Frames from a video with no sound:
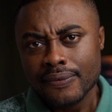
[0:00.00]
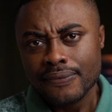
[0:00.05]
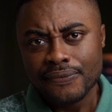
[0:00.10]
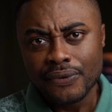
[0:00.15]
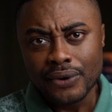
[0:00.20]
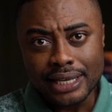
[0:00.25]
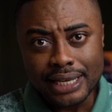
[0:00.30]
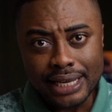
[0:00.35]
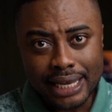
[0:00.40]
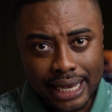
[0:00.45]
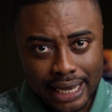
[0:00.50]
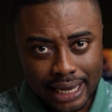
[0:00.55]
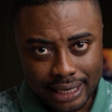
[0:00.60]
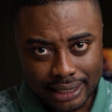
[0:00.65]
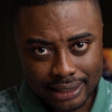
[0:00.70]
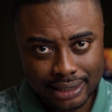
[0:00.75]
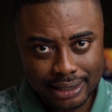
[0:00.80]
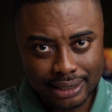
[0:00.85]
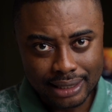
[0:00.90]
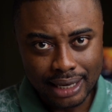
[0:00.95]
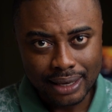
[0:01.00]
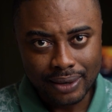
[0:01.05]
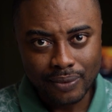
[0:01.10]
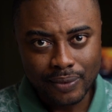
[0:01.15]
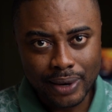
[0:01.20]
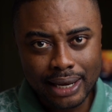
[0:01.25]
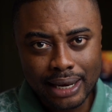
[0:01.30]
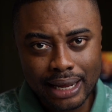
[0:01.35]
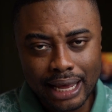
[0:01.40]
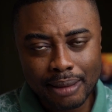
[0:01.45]
For years,
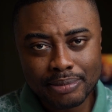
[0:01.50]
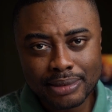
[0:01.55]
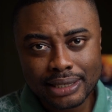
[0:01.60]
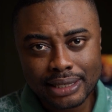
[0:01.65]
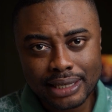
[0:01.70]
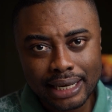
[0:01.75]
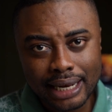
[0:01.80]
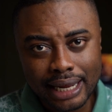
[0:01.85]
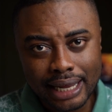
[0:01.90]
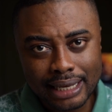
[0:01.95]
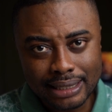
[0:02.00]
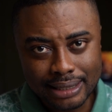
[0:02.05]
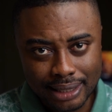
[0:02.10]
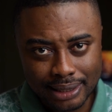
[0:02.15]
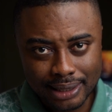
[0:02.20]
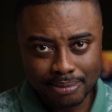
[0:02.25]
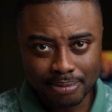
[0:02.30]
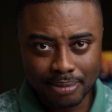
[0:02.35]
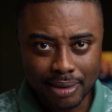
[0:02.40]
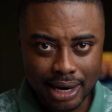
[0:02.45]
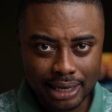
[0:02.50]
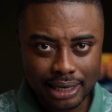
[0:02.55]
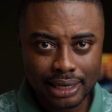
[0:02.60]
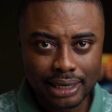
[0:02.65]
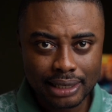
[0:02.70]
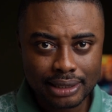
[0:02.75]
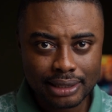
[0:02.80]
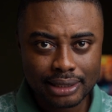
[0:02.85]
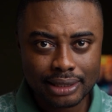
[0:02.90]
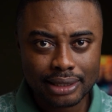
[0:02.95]
when MTN entered the
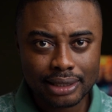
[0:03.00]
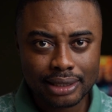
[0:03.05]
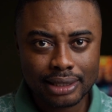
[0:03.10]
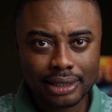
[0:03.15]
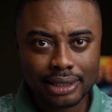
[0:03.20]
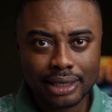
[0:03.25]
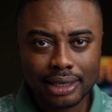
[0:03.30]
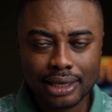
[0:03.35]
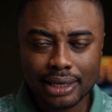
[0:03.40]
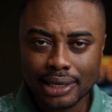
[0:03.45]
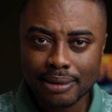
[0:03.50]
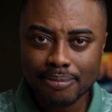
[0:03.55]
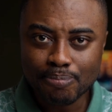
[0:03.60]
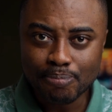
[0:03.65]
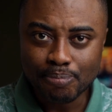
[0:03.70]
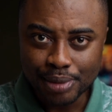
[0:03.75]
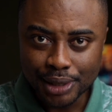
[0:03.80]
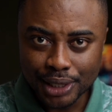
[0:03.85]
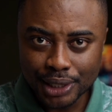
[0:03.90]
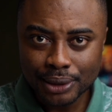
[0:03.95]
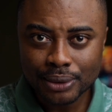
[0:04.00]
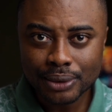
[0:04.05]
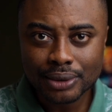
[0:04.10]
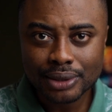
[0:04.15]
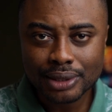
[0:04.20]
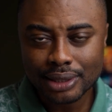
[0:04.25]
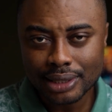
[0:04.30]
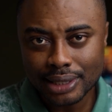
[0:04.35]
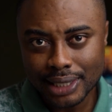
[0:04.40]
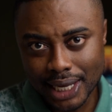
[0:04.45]
market, they
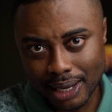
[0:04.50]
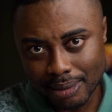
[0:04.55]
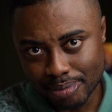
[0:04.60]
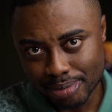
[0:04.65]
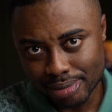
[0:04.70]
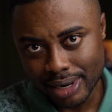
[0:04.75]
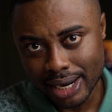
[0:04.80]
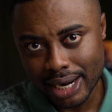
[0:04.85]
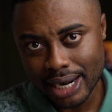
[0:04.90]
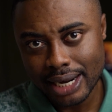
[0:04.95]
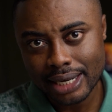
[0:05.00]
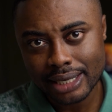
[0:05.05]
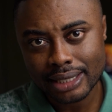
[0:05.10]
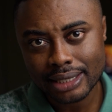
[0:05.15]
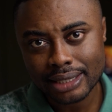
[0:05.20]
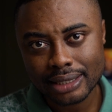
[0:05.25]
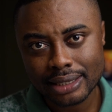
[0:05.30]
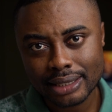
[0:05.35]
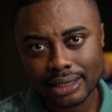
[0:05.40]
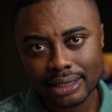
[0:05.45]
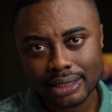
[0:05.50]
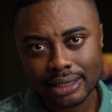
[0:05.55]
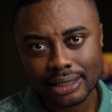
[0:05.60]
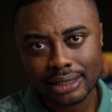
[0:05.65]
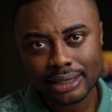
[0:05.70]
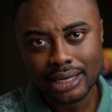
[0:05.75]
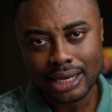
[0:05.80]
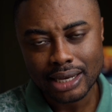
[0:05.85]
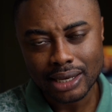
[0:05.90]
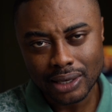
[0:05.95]
built their brand,
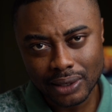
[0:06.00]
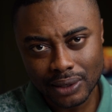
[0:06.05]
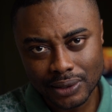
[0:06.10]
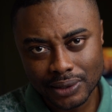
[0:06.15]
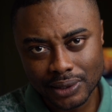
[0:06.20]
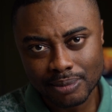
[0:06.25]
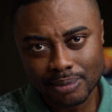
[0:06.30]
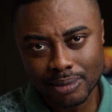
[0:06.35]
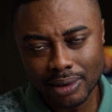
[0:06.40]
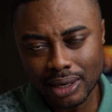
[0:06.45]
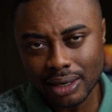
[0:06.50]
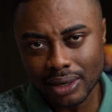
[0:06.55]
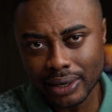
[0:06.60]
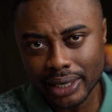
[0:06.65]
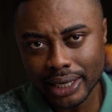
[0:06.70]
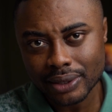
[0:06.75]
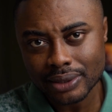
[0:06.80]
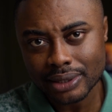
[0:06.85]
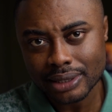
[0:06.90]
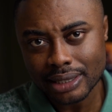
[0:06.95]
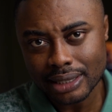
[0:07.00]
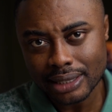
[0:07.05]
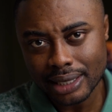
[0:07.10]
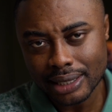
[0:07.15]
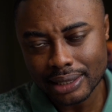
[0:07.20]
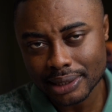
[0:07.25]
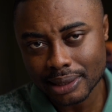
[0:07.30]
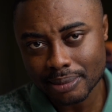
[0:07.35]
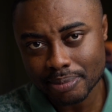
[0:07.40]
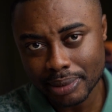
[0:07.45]
their customer loyalty
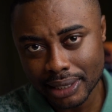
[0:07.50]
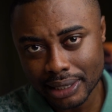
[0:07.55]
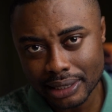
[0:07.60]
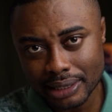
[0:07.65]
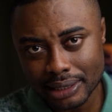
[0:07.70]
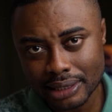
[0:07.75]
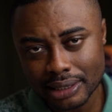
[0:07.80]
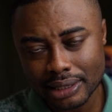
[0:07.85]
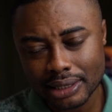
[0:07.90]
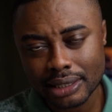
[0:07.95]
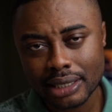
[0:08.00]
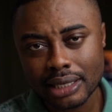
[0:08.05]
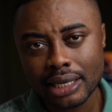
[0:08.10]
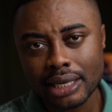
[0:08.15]
database,